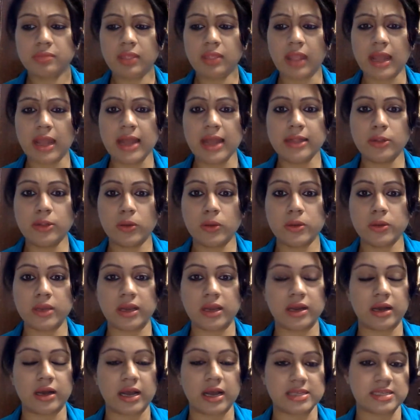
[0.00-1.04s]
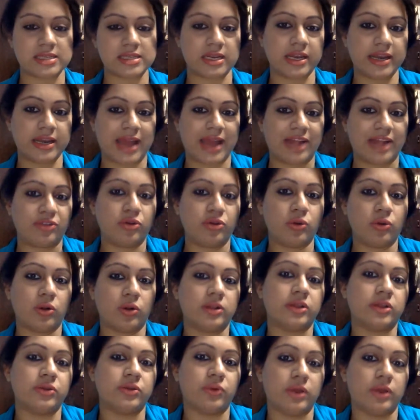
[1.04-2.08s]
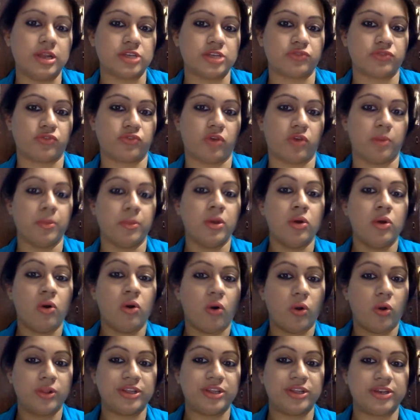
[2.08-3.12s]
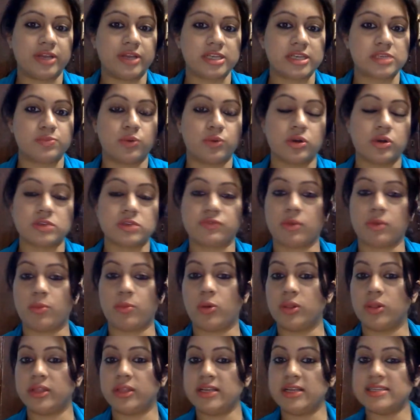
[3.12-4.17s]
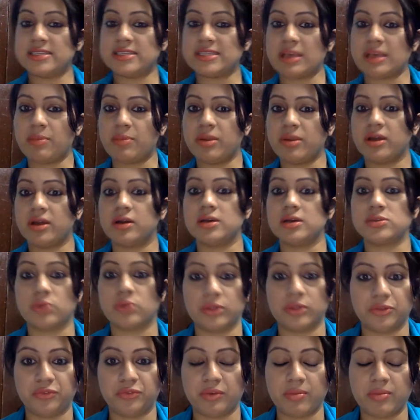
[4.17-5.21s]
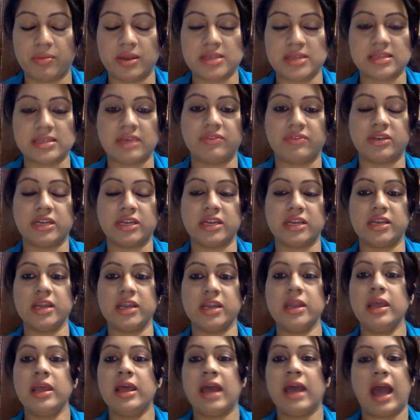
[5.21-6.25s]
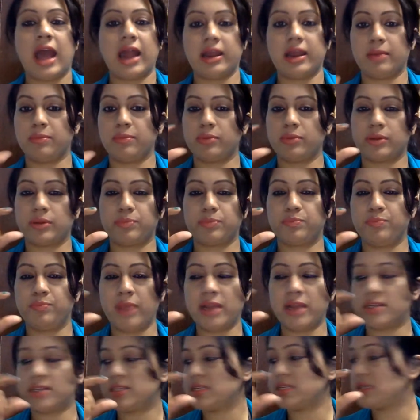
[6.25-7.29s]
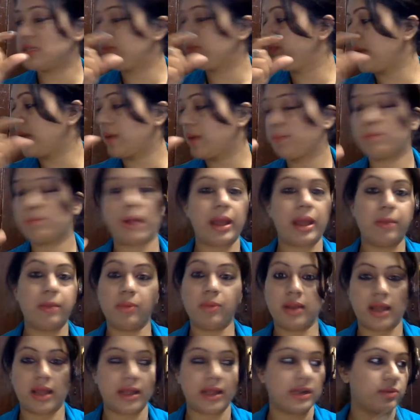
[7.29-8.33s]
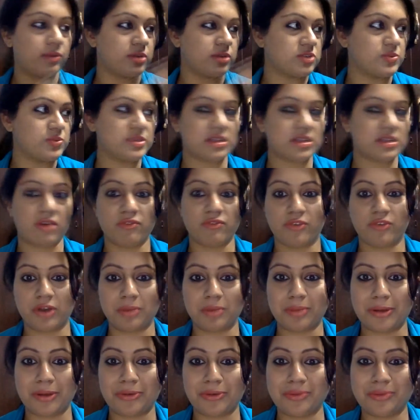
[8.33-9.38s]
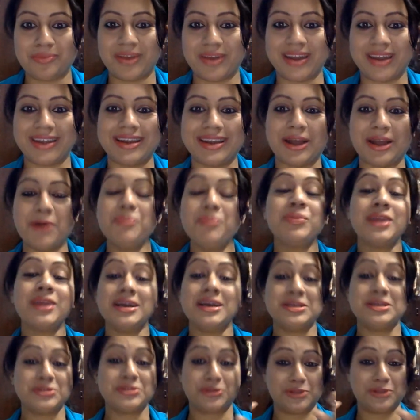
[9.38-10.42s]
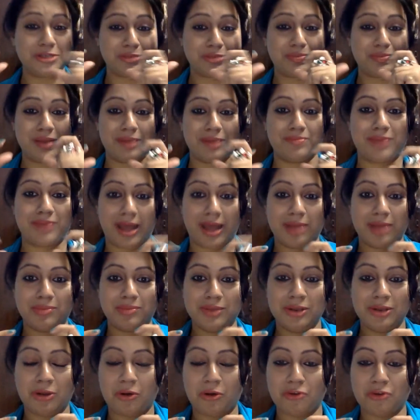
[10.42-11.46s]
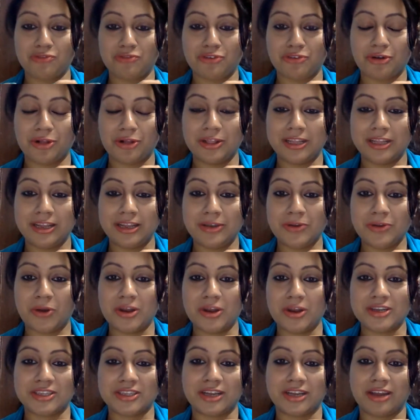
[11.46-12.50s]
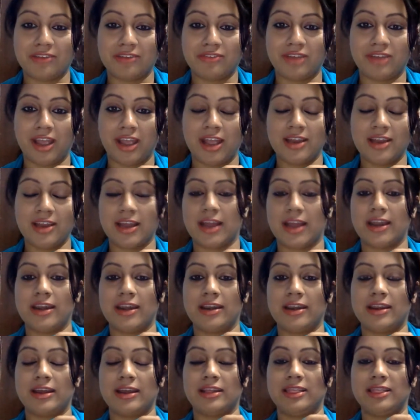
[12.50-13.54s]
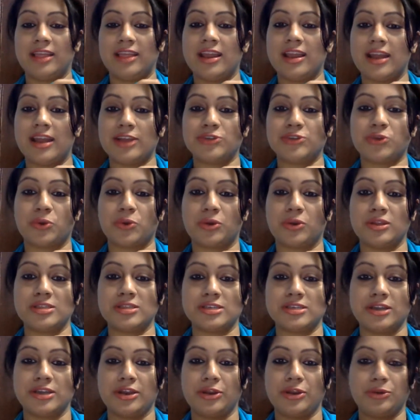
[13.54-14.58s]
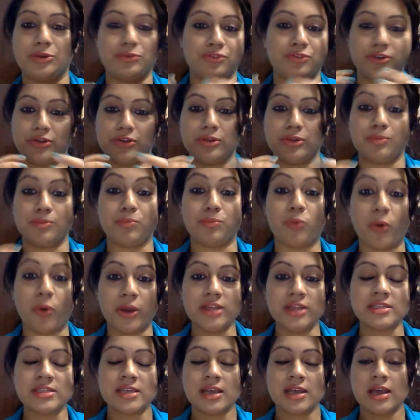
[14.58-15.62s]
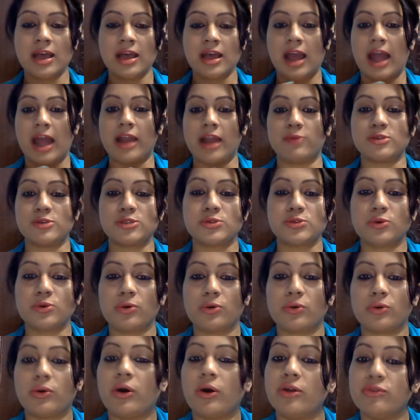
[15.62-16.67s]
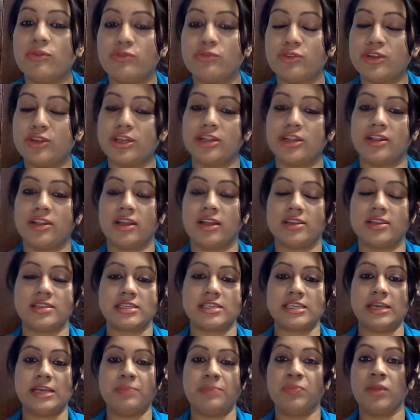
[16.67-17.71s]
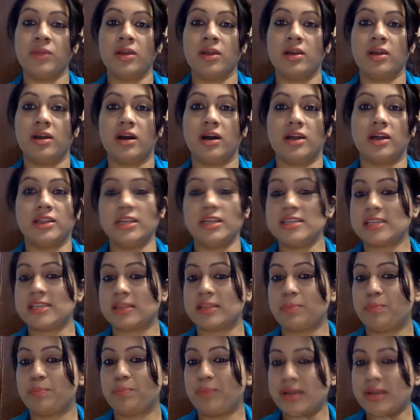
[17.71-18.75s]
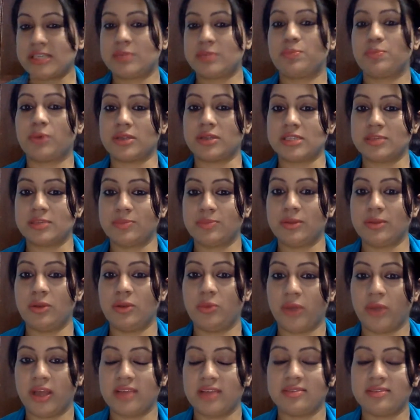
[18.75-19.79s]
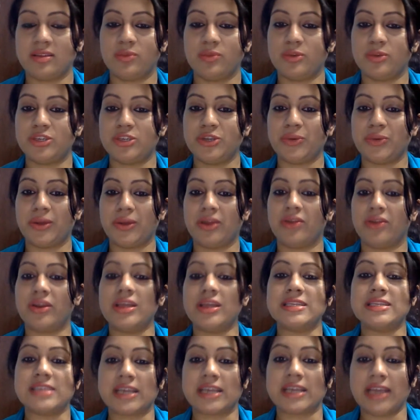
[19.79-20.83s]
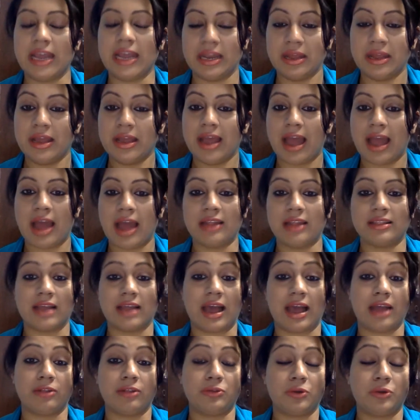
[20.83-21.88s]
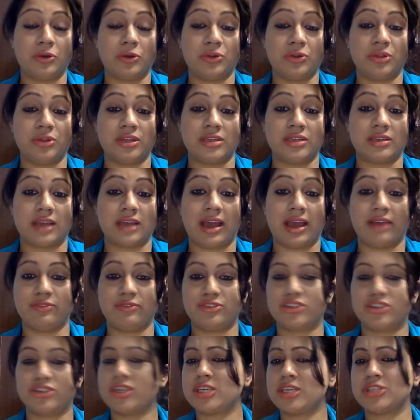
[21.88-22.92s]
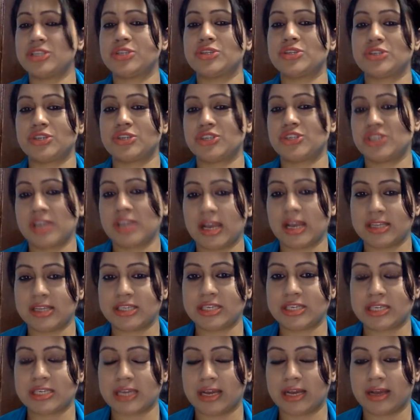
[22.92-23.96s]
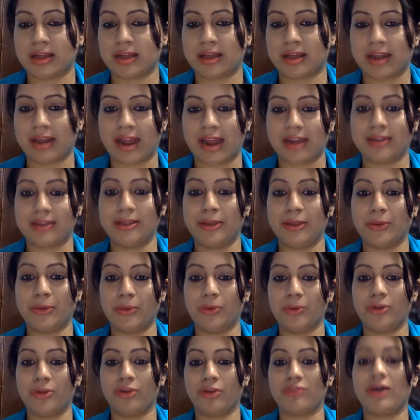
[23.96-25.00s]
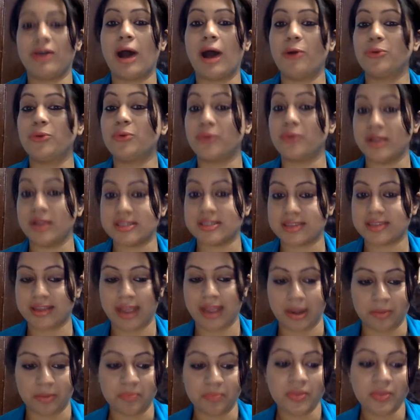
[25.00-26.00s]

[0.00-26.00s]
I thought I started gathering all the knowledge from all the textbooks, from all these seminars, all the webinars I've attended, and I made this big Bible. It must be somewhere in my room right now. So this big Bible of all the knowledge that I've gained, and then I shortlisted into certain points, and I was so confident that these are the best possible ways in which you can raise a kid, and I thought that I have just cracked the code of how to raise a kid.